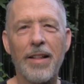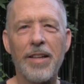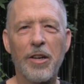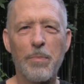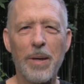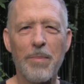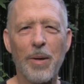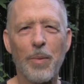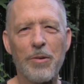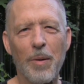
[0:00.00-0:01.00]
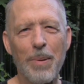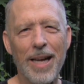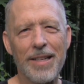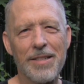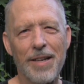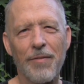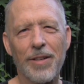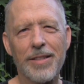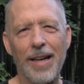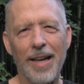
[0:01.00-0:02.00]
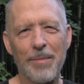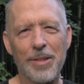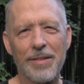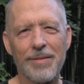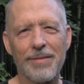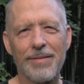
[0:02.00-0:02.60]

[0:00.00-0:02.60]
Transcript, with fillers: The experiment was repeated several times.